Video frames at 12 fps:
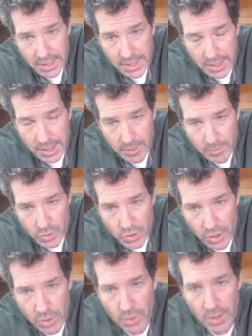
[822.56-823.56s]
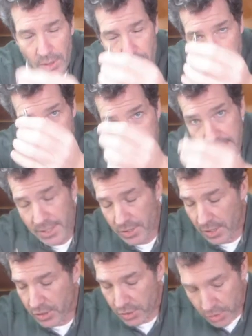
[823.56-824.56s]
Um, so what I did is
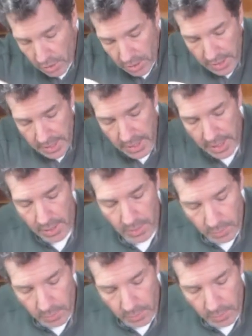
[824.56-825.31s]
I started it